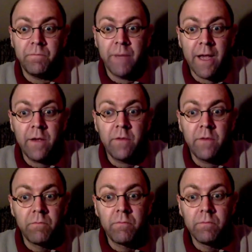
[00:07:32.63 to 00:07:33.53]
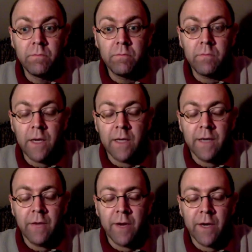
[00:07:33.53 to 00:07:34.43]
big,
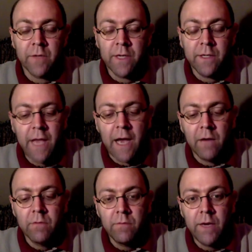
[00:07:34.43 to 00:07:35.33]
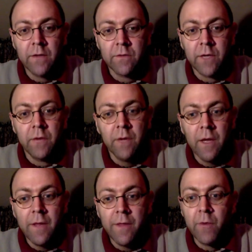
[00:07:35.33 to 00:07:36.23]
not Reynolds, Reynolds,
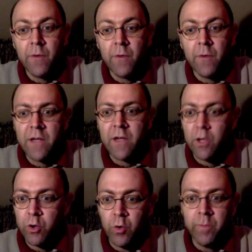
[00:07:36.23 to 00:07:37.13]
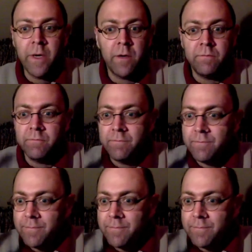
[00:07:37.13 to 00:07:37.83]
there were big aluminum